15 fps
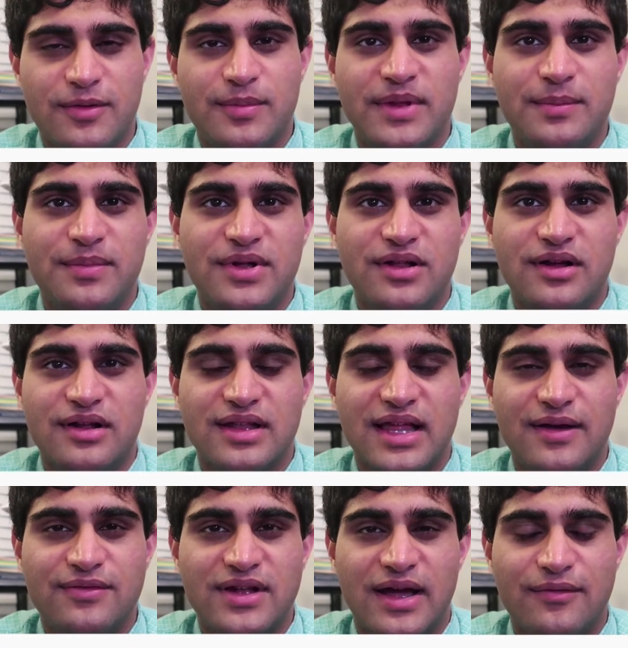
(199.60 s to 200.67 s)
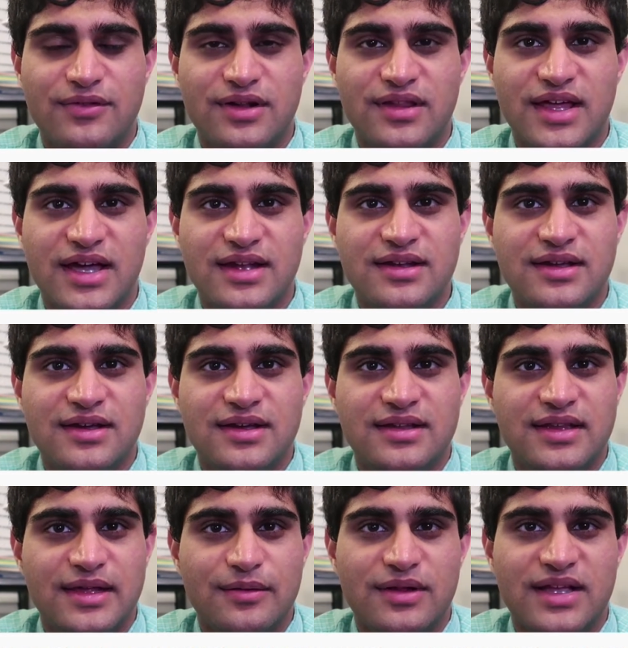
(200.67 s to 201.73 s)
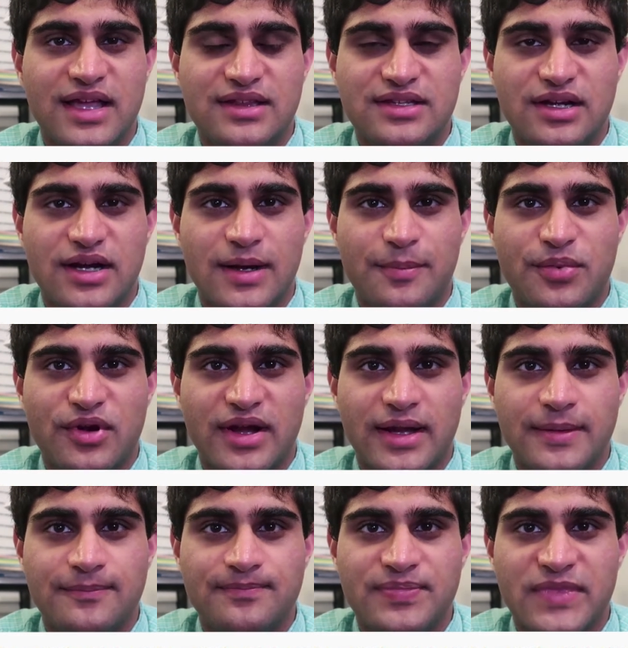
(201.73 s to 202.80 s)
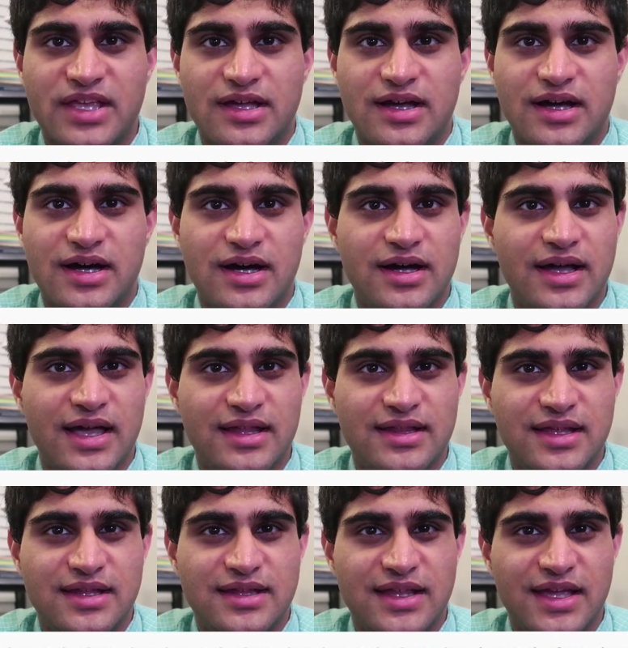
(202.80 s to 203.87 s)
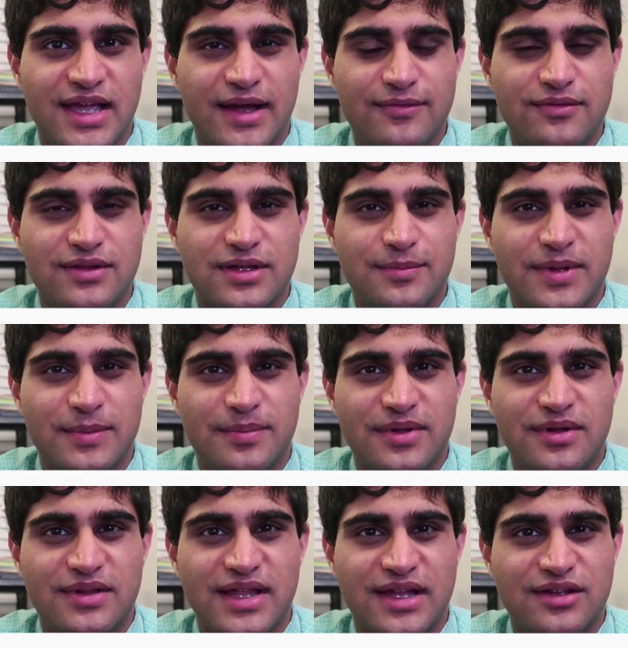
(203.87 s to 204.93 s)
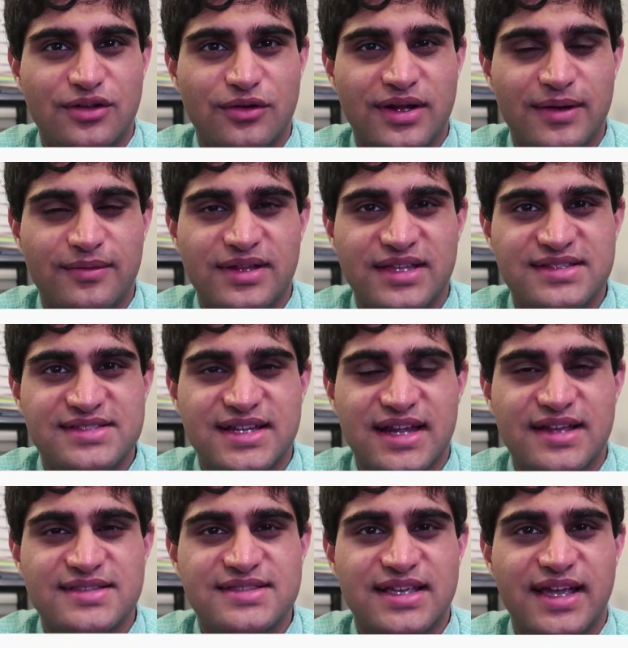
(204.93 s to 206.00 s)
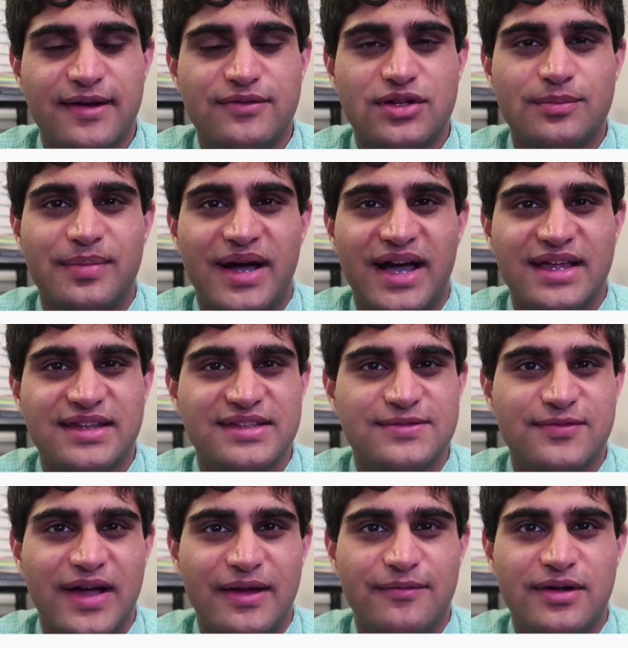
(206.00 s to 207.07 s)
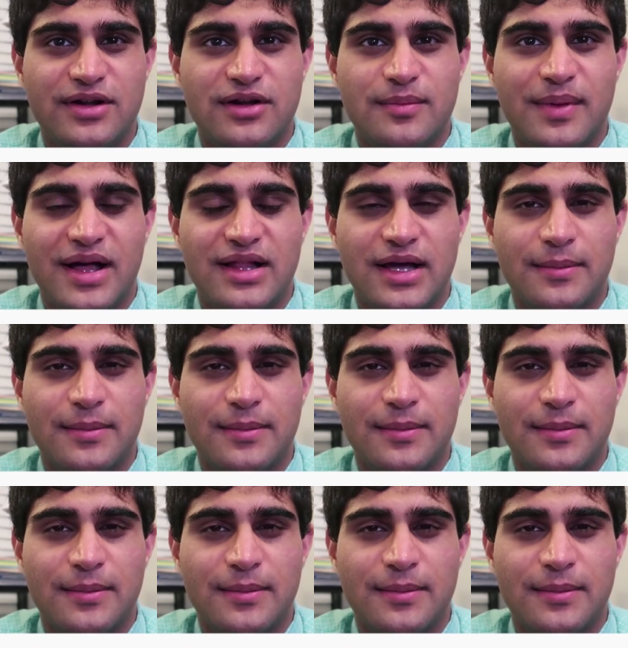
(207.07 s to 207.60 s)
people are left after that, they will get their upgrade. And then they have, the people that don't have elite status, they have to buy these 500-mile